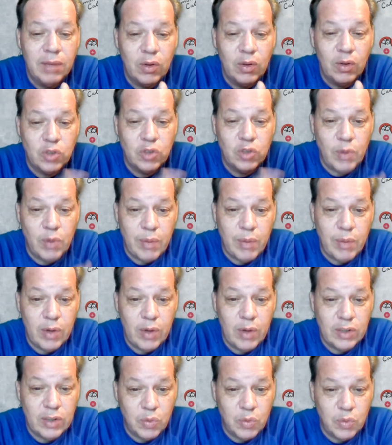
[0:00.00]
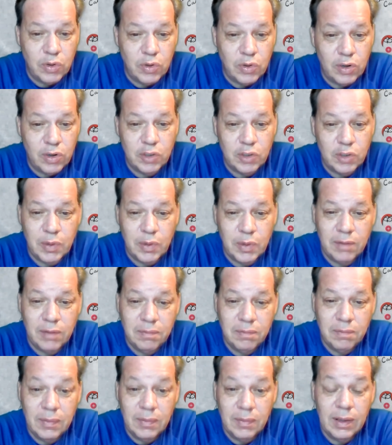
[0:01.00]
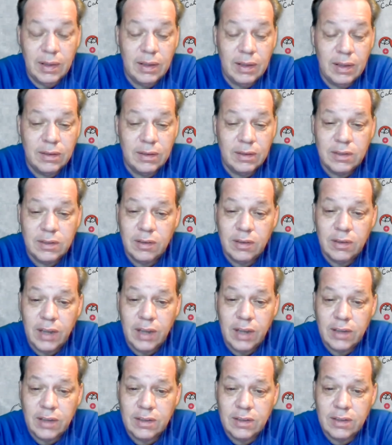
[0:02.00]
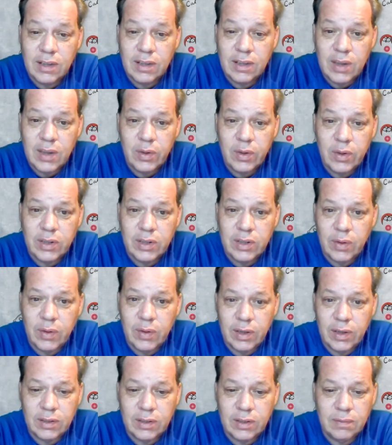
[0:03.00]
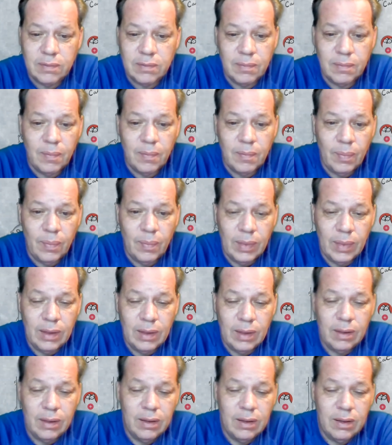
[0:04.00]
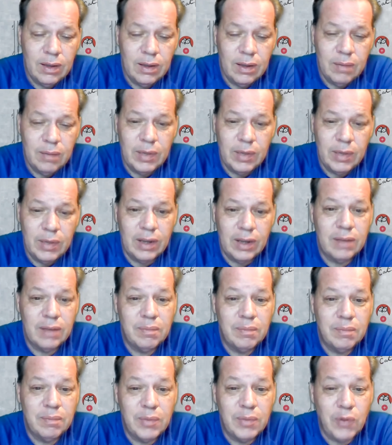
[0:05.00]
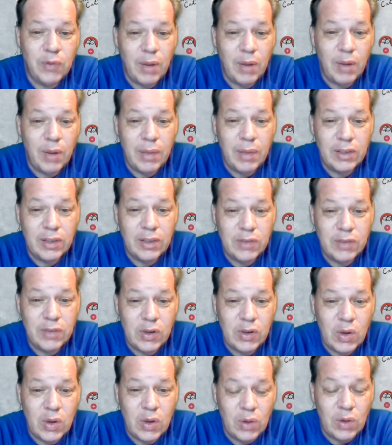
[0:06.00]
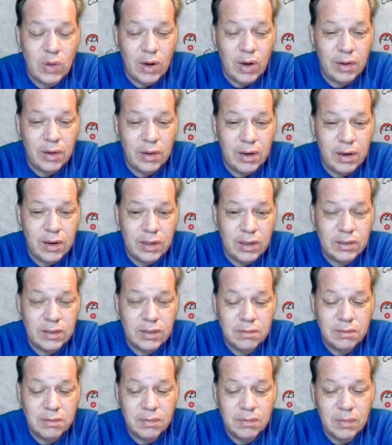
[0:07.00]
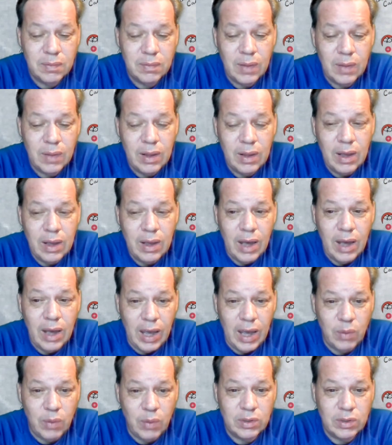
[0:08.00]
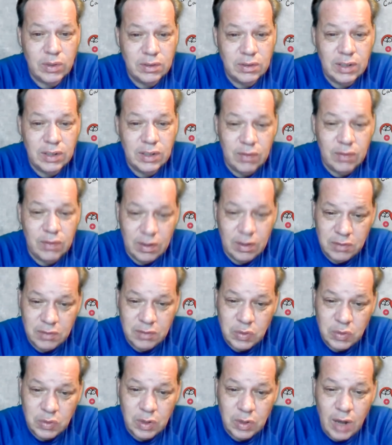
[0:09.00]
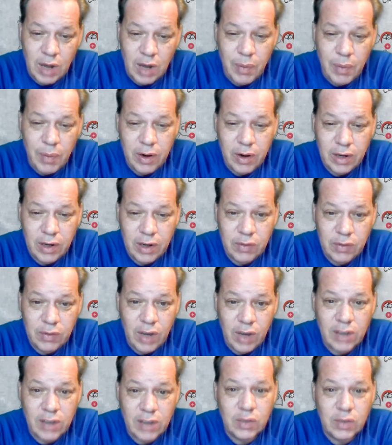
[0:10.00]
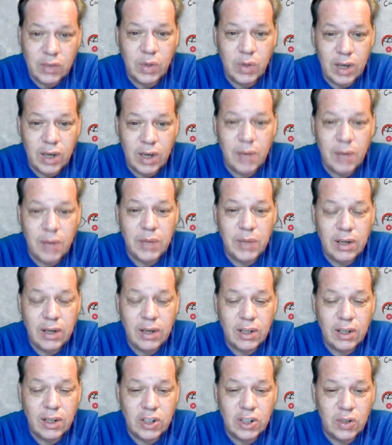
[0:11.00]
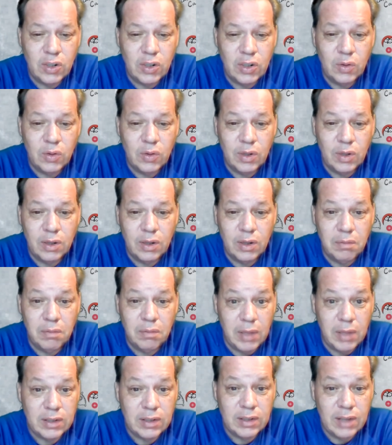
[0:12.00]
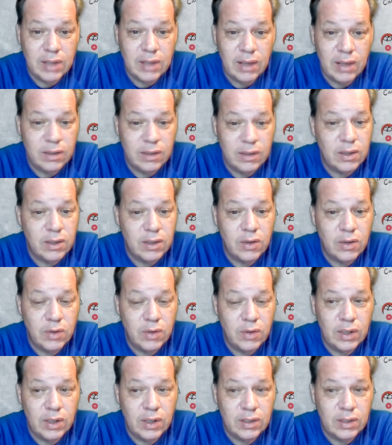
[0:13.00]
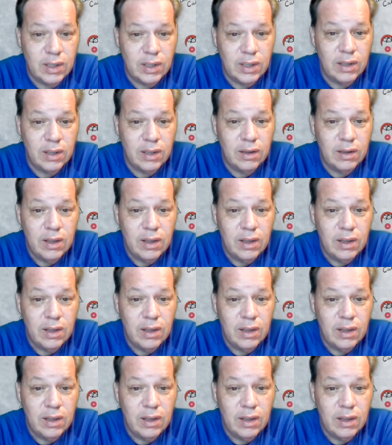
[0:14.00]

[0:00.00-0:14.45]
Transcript: soap opera As the World Turns, but in certain cases, that's how it is nowadays. But before I make this video go longer than it is, I just wanted to hop on here and give you guys a quick update to let you know the mess that this country is in